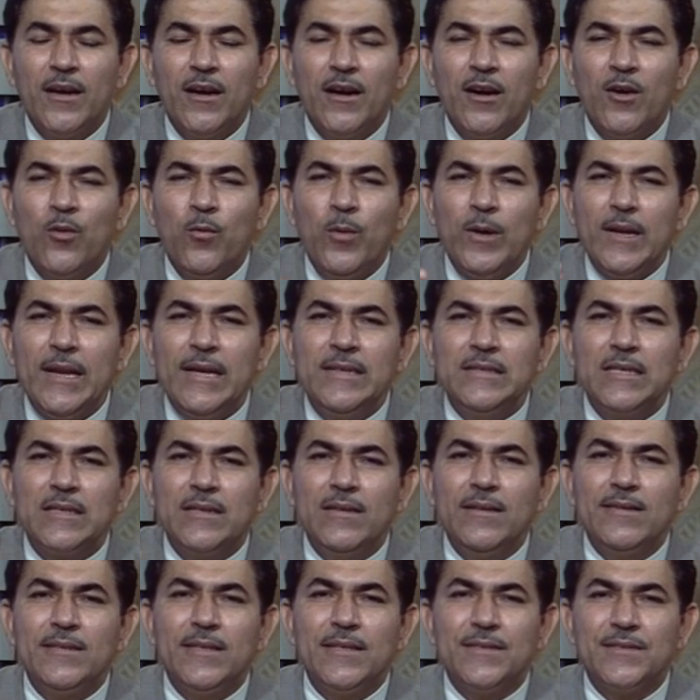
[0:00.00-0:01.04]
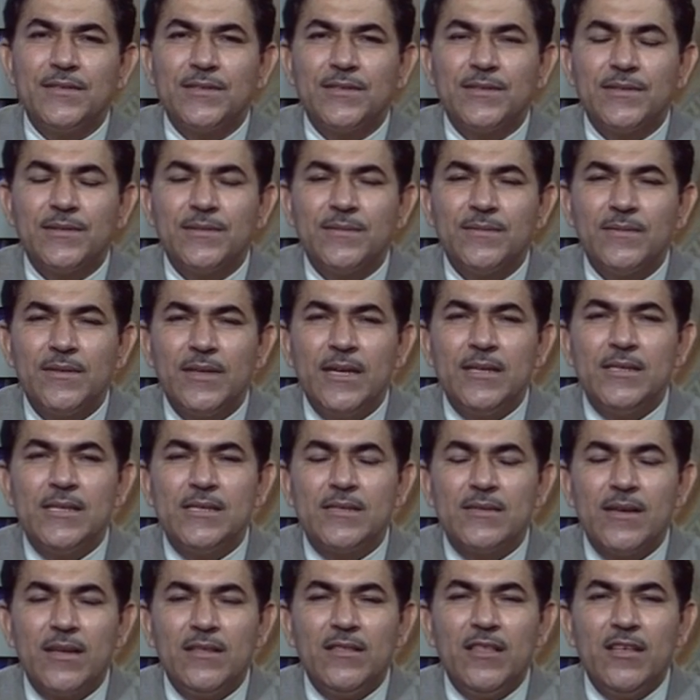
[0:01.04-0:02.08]
what exactly it is? It is
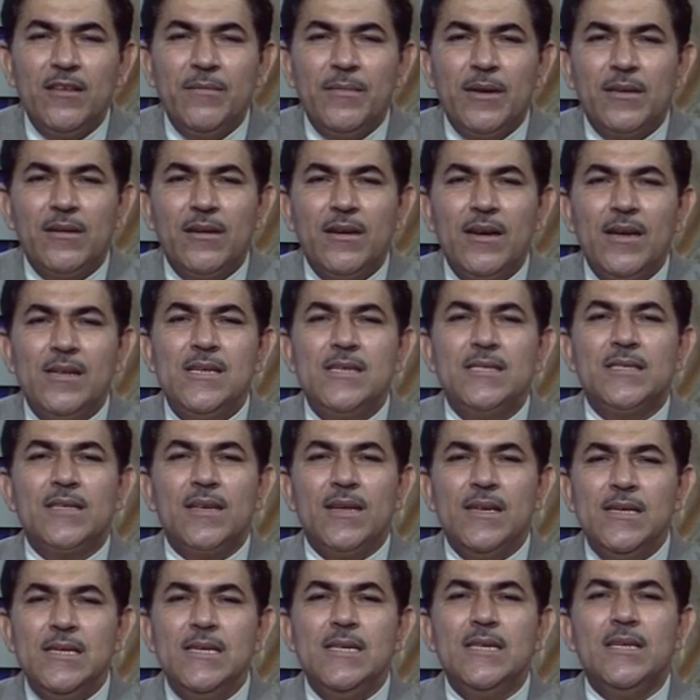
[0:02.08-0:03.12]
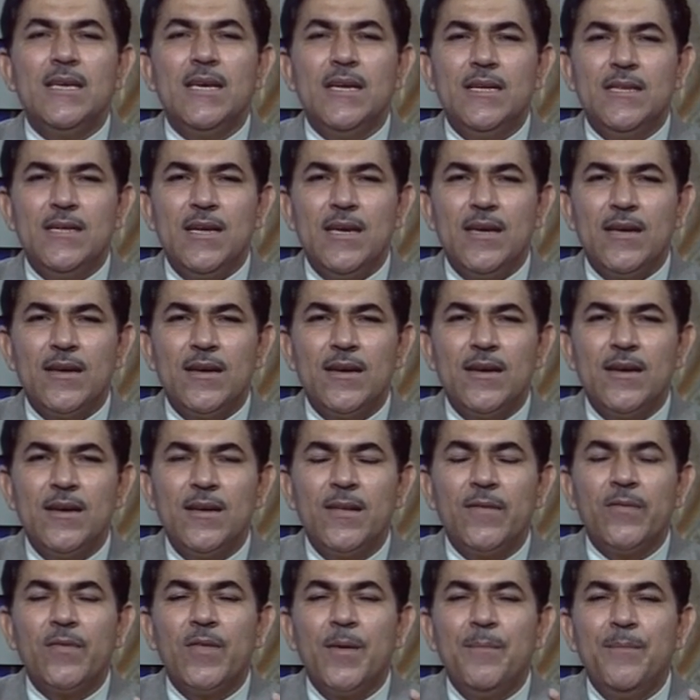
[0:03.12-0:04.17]
nothing but it is indicating
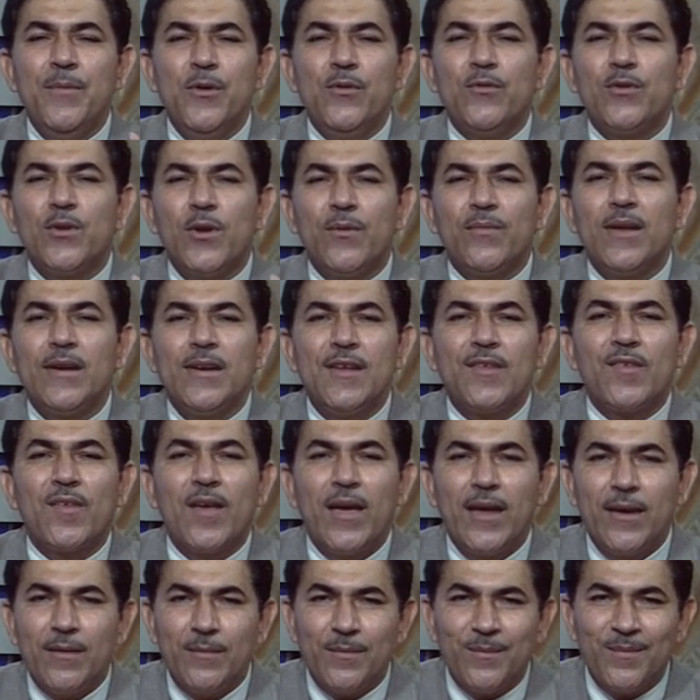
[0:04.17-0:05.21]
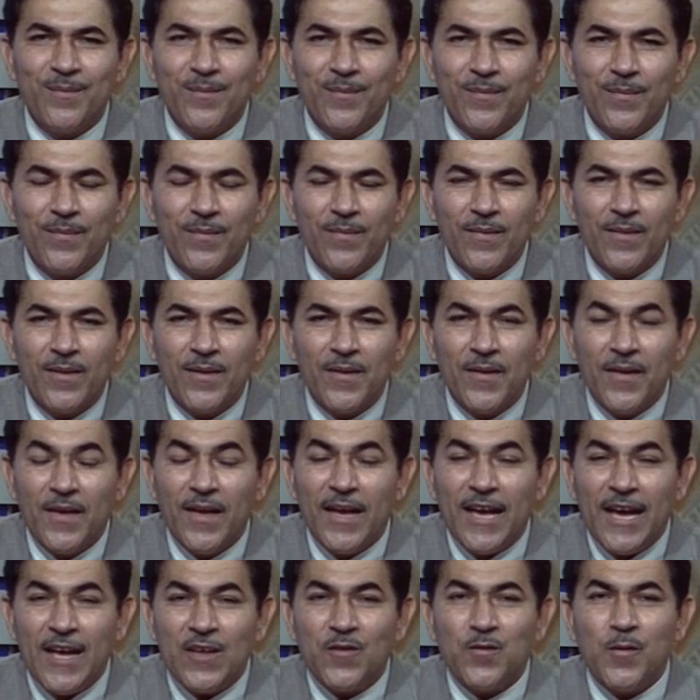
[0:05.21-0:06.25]
the beauty of the design.
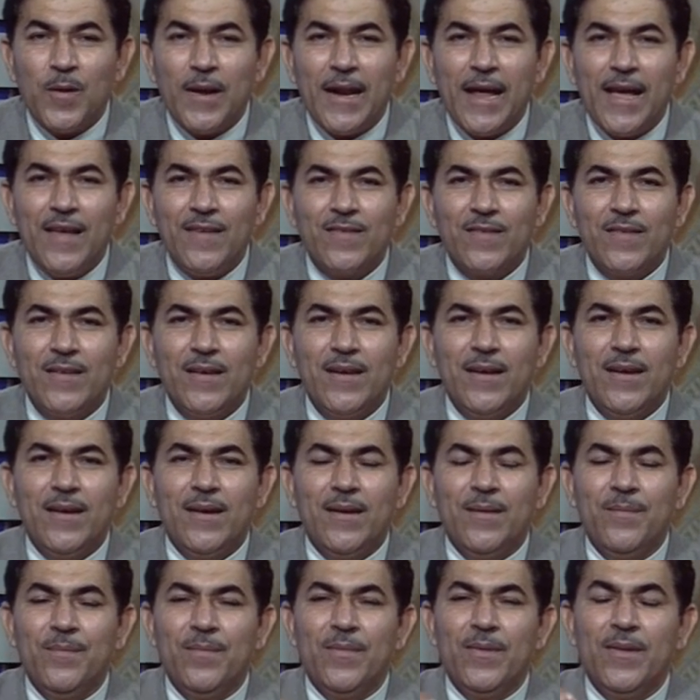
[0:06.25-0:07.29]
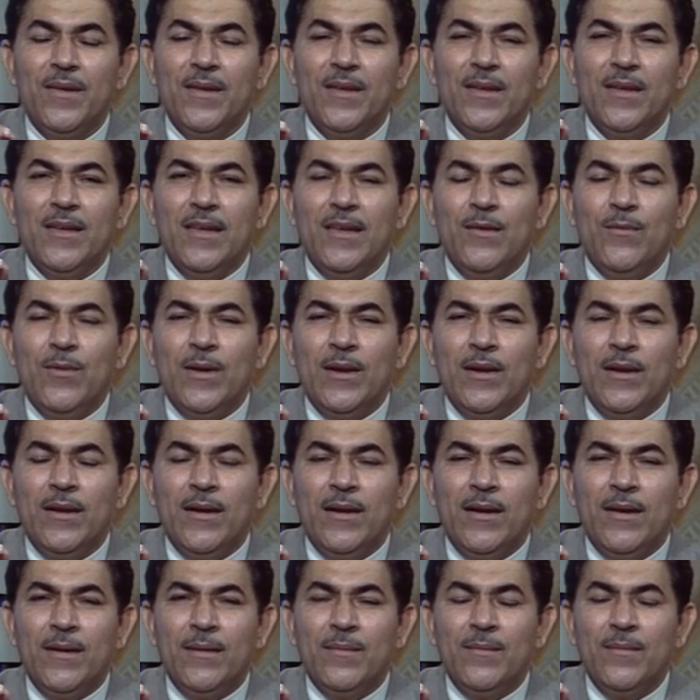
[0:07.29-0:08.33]
As far as even
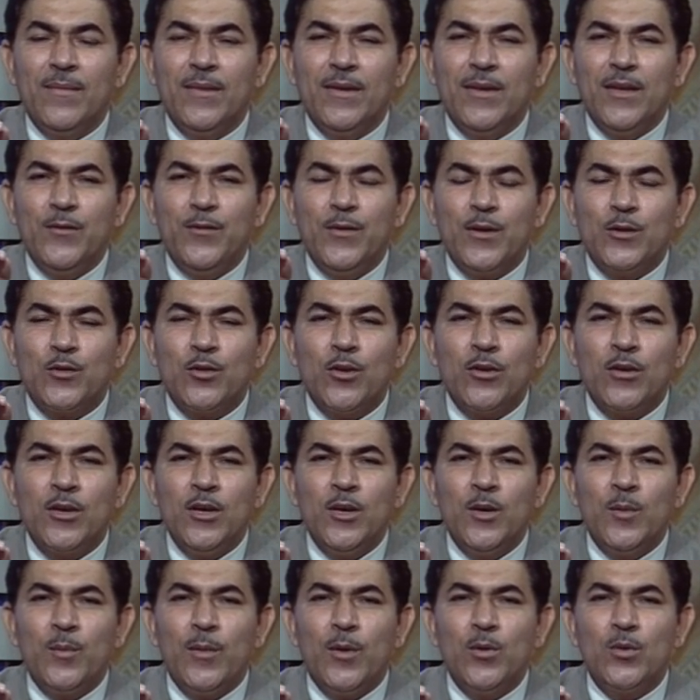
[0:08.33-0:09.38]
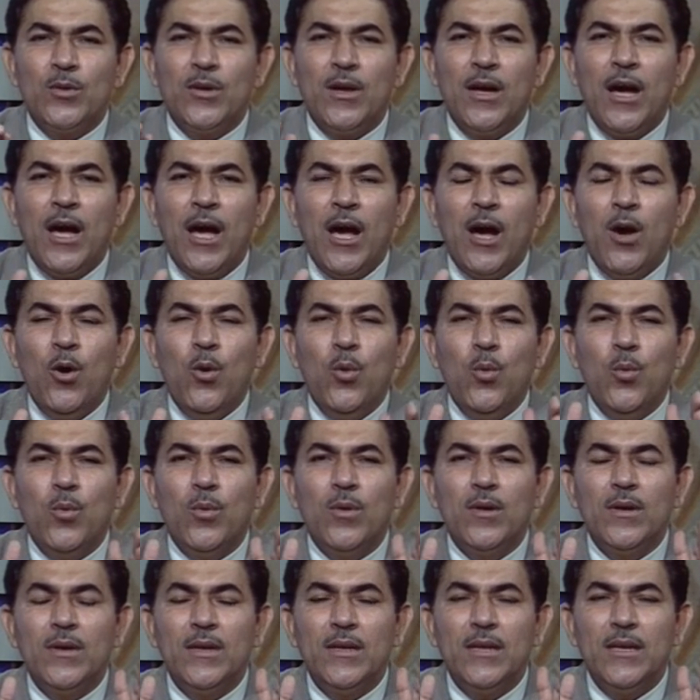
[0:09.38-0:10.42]
if you are talking about how
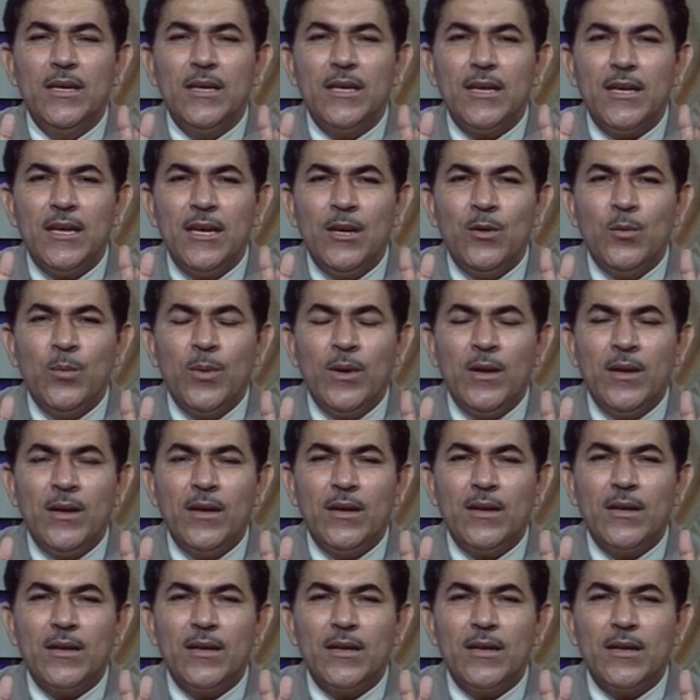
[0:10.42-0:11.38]
even